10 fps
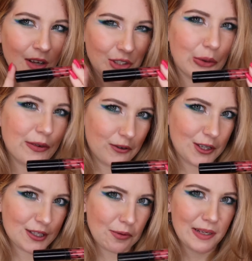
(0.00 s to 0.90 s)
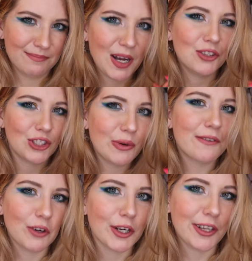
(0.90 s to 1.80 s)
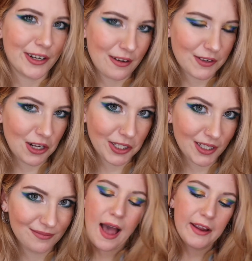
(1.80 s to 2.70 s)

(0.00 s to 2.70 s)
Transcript: I'll do it for this one. I'll do it for a good enough color.